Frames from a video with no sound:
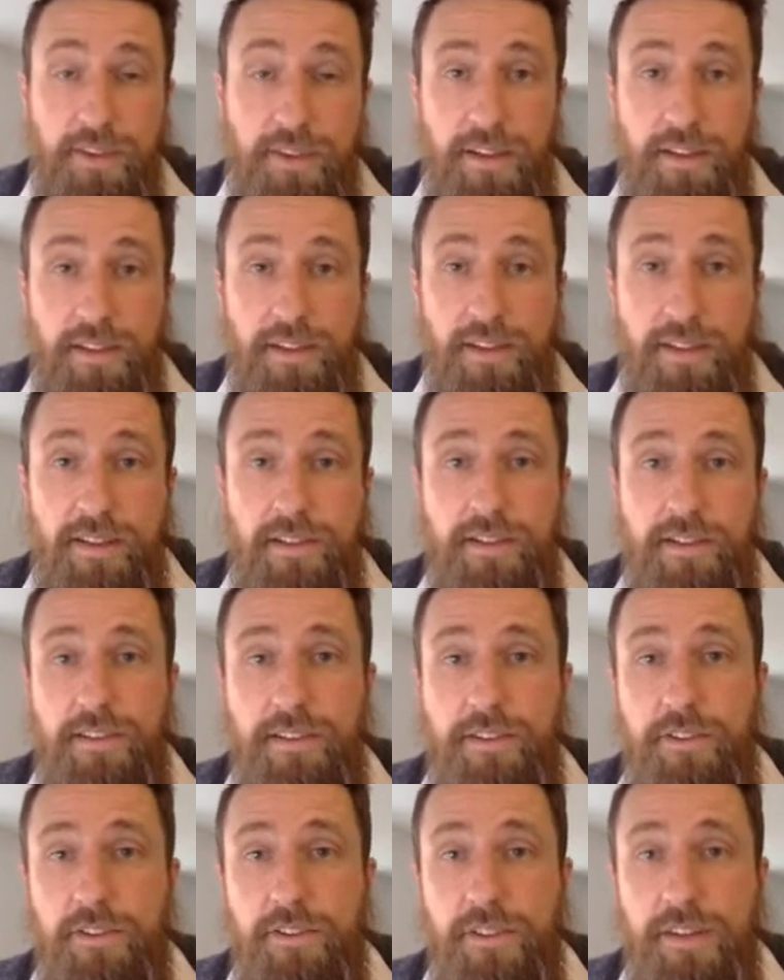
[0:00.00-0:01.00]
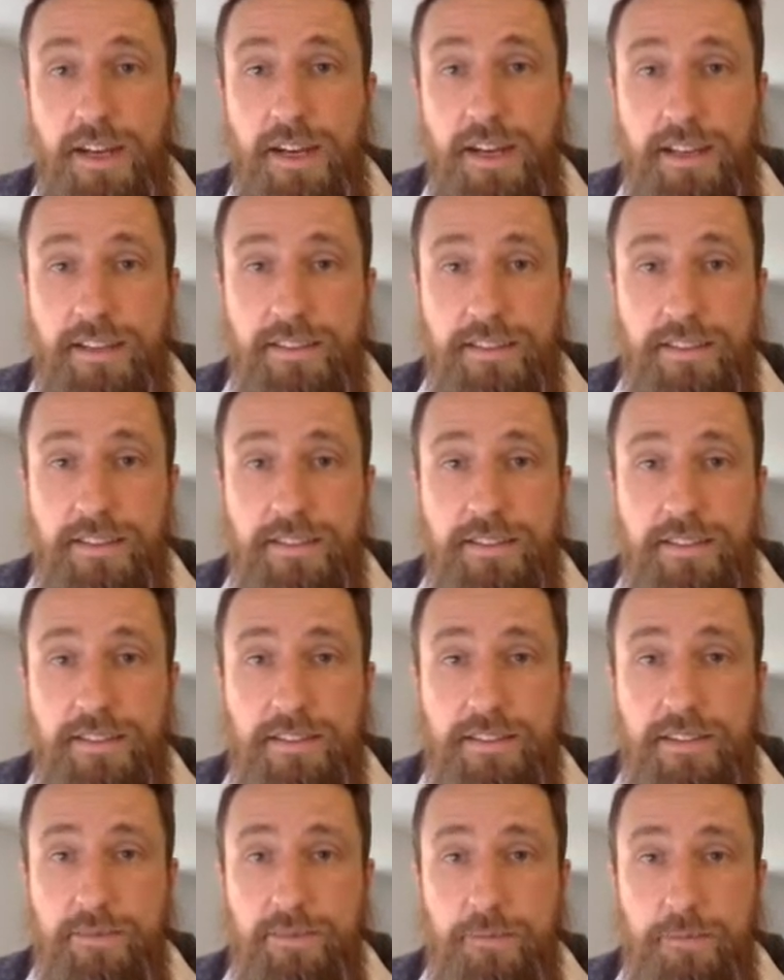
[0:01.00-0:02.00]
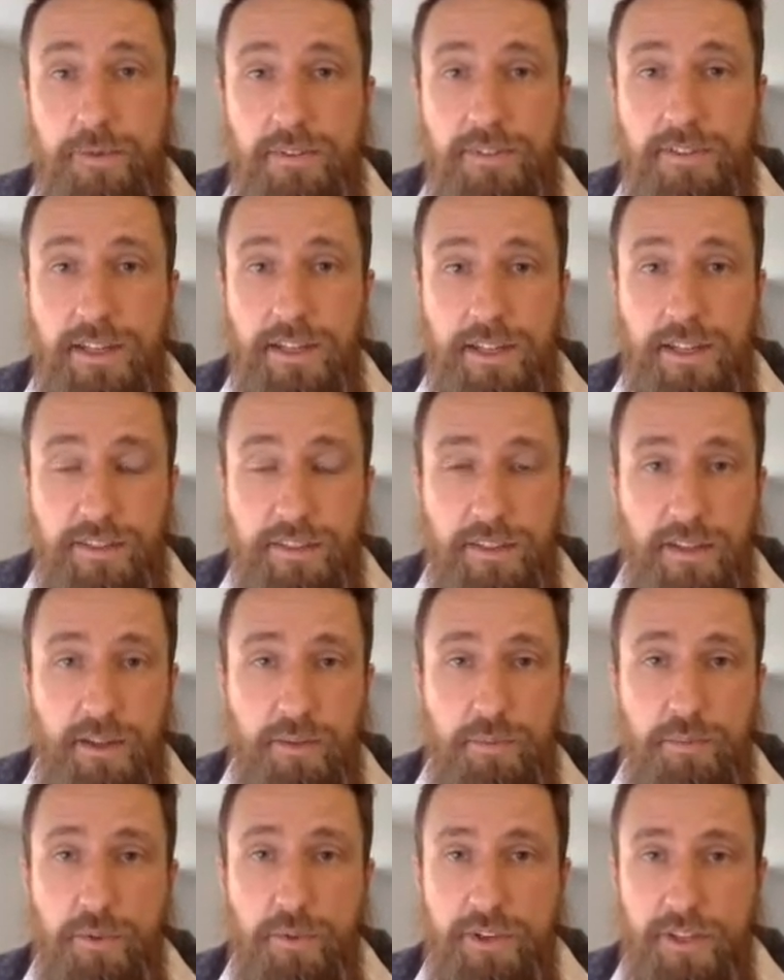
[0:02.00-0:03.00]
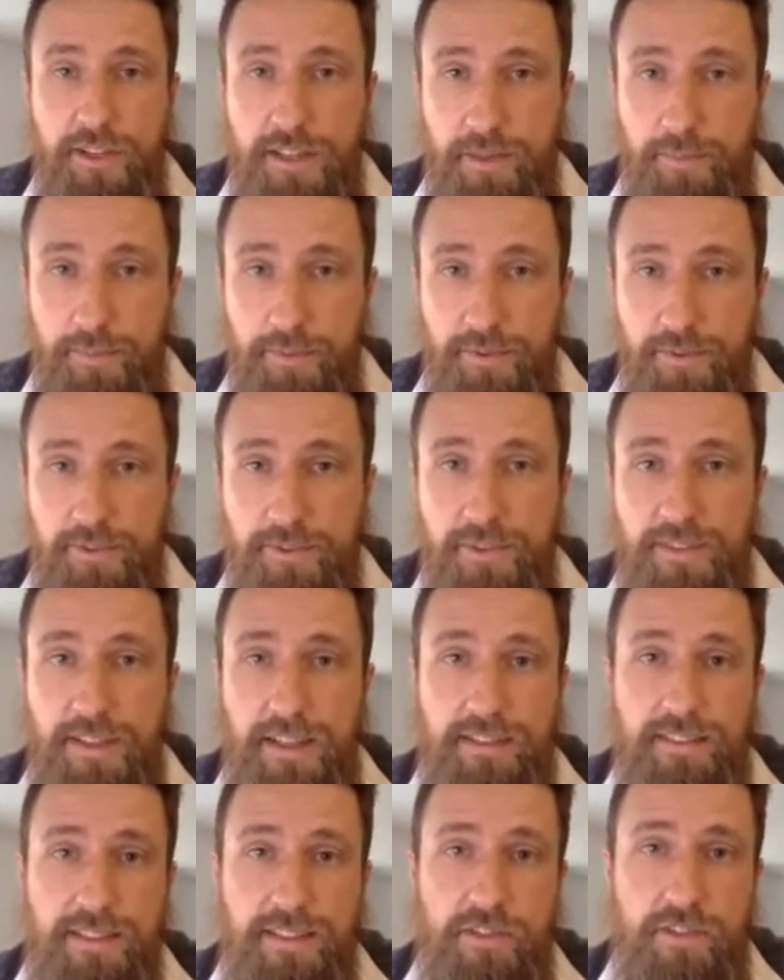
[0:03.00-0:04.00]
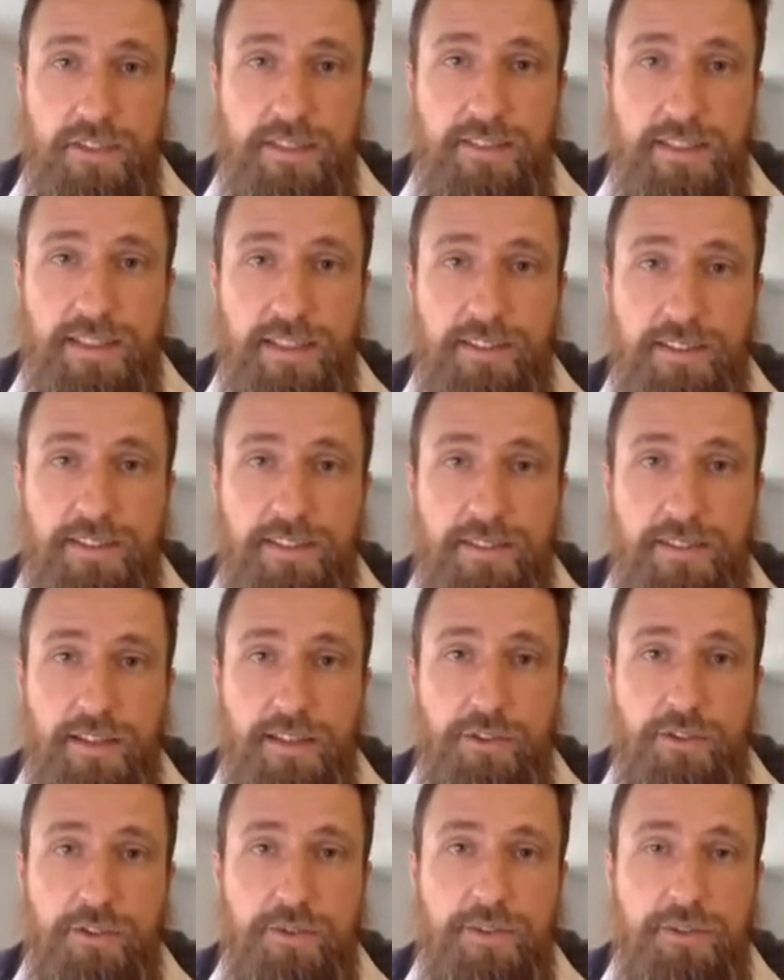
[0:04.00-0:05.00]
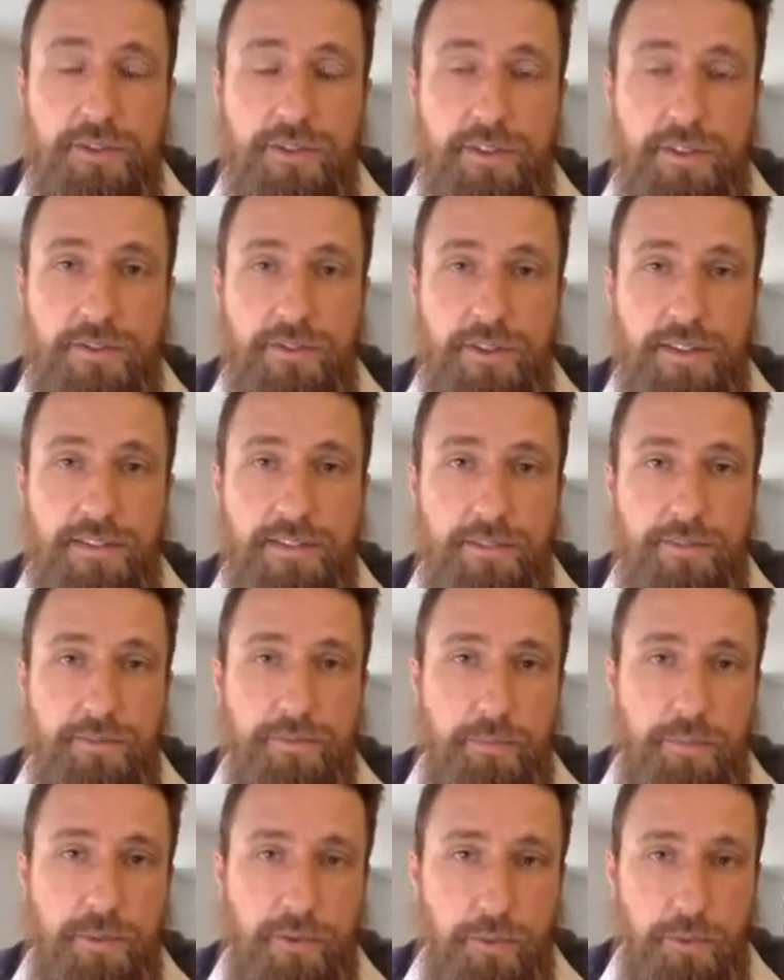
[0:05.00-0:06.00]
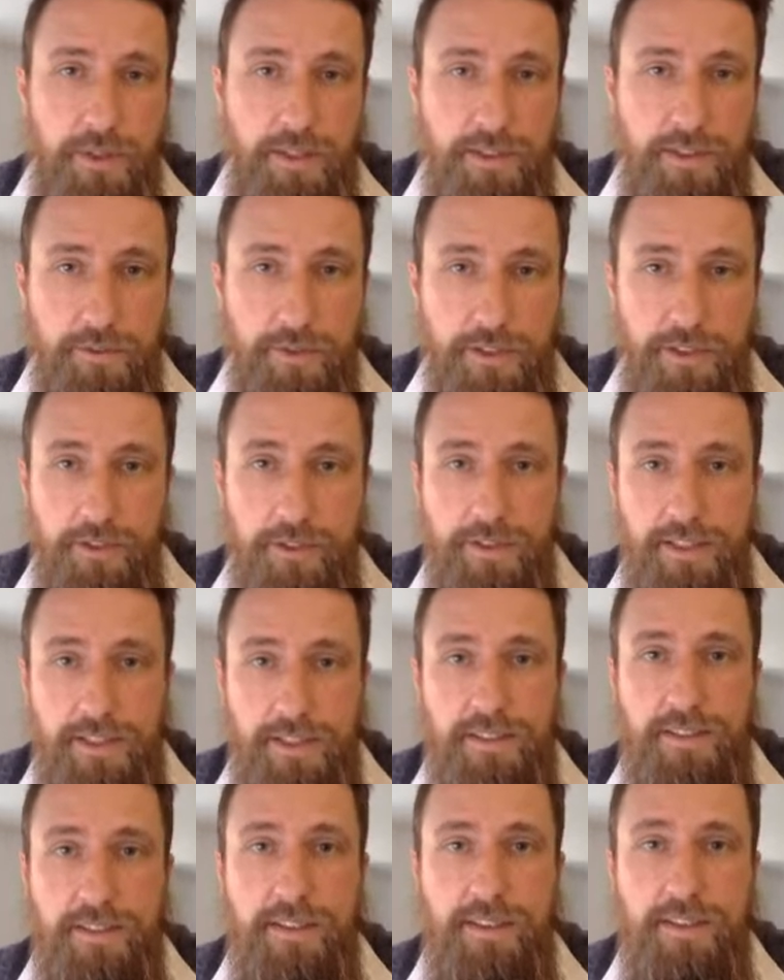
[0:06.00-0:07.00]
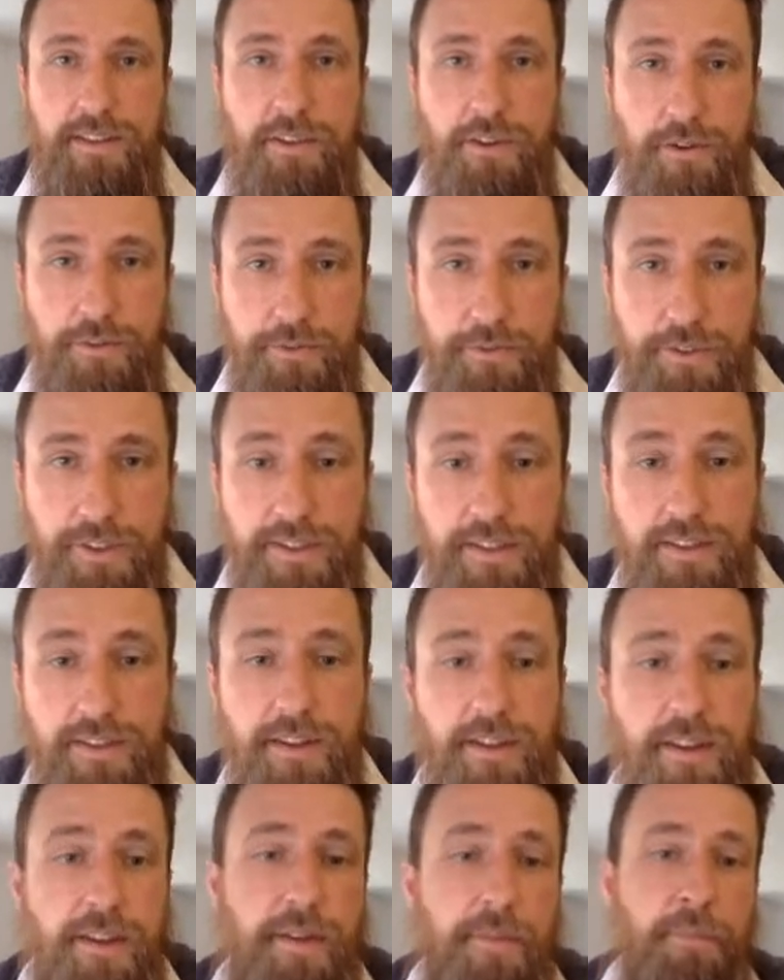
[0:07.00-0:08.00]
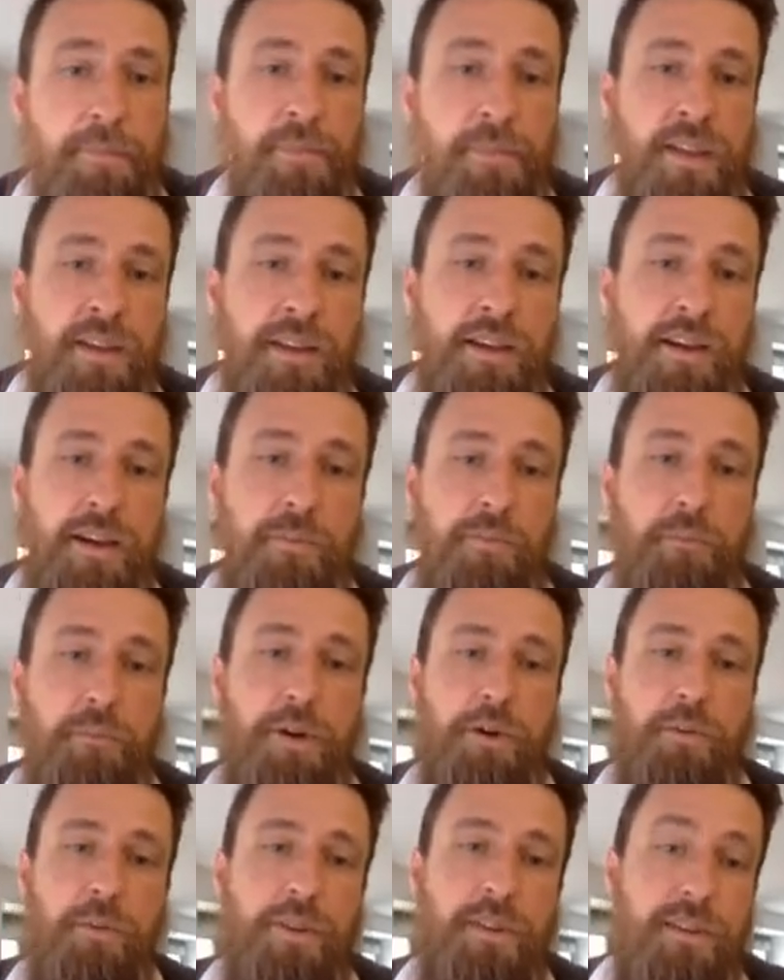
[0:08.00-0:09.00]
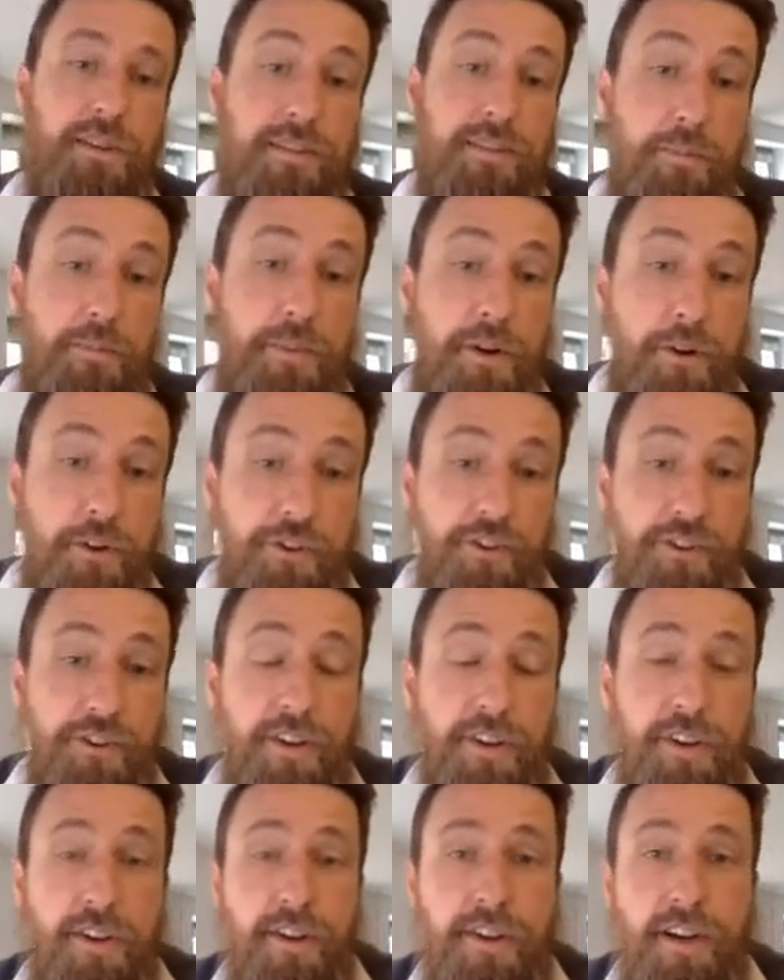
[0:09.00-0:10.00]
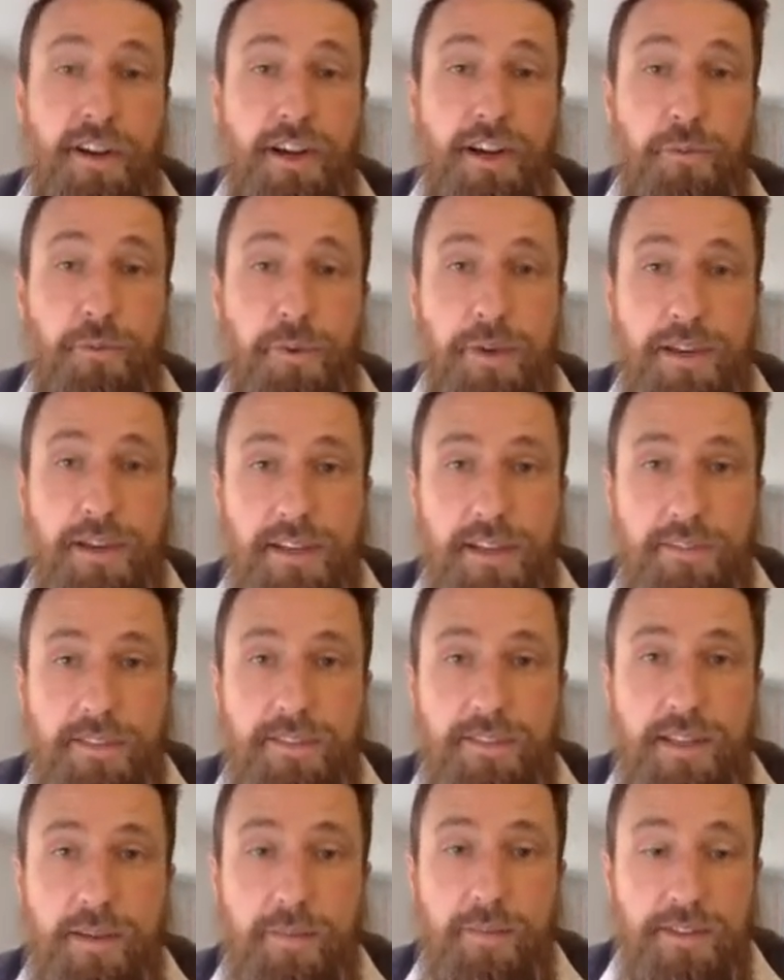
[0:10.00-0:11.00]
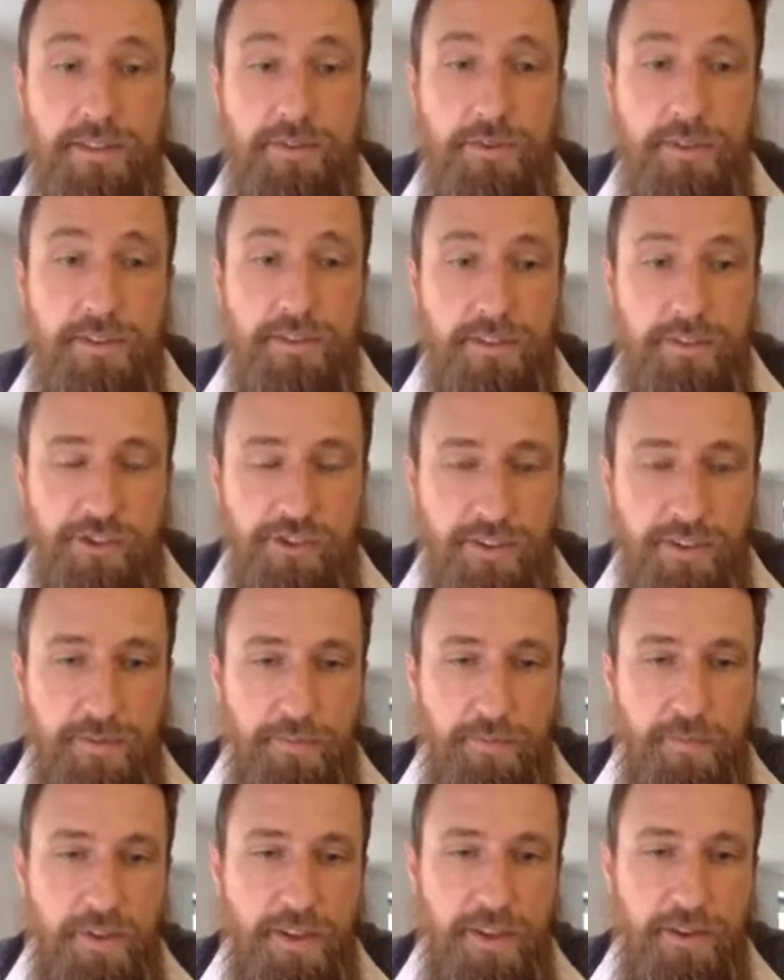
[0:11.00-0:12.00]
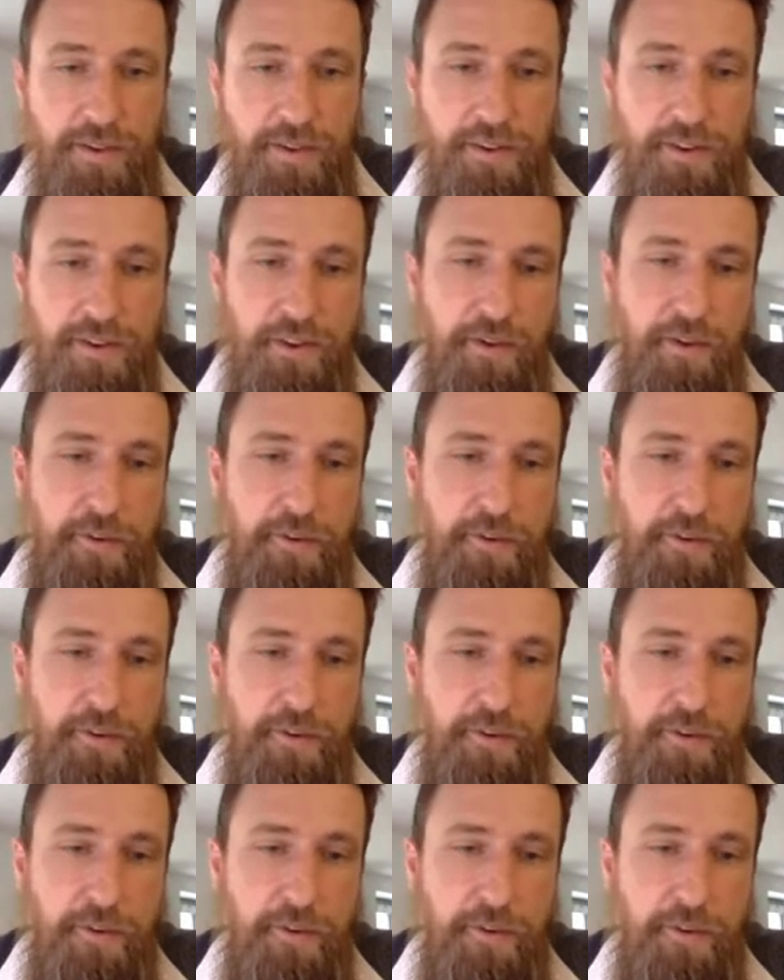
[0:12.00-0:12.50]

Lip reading: and then your islanding system will start booting up. So it takes several seconds to transit between grid connected and off grid. But with this approach, we can have a seamless transition. And